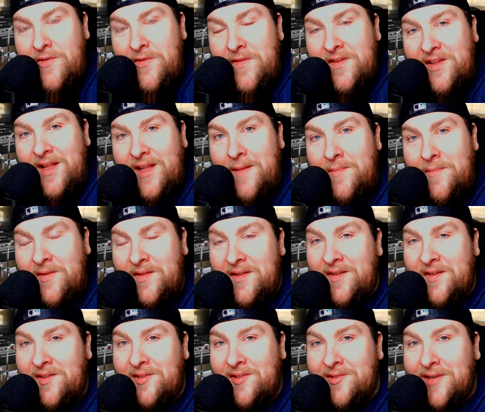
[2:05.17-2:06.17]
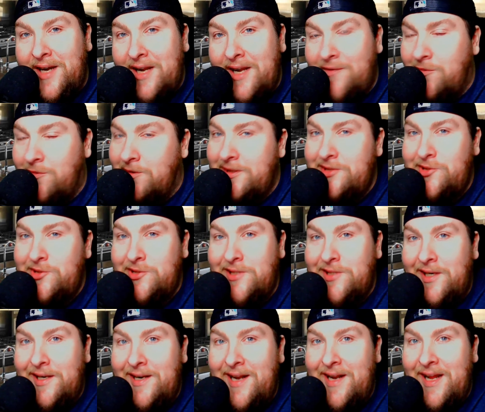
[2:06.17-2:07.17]
the steps of this delightful
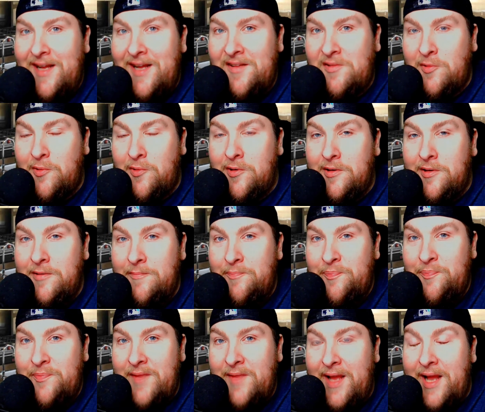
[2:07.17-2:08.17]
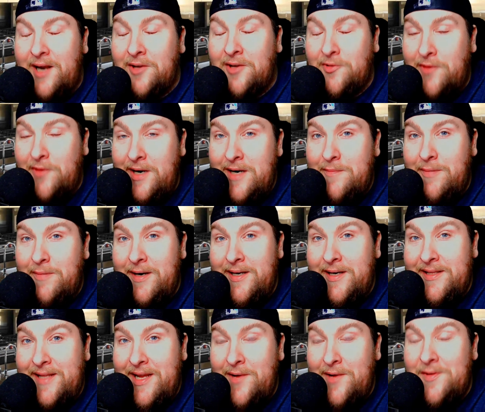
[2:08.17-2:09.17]
enchilada casserole, and I'll try to break
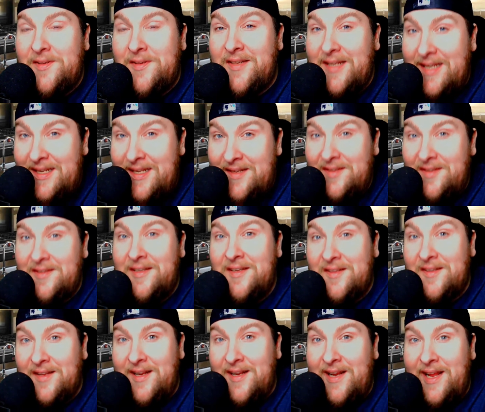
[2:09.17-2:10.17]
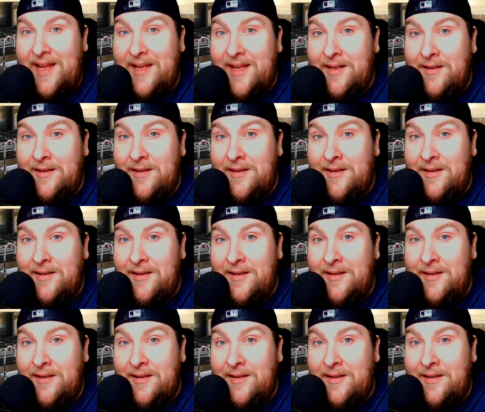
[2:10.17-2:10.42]
it down as easily as I can.